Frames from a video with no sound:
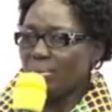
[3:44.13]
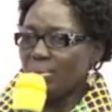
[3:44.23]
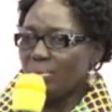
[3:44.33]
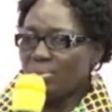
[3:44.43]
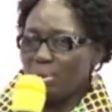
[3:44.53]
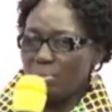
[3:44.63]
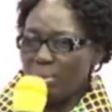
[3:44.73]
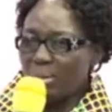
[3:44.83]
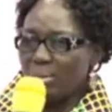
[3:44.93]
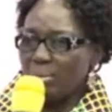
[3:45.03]
To
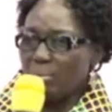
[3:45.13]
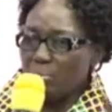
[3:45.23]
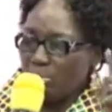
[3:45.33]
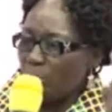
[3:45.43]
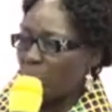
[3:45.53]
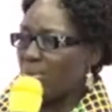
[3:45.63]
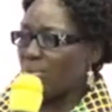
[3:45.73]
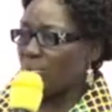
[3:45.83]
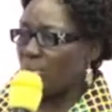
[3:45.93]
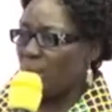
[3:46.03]
celebrate Bishop Huntington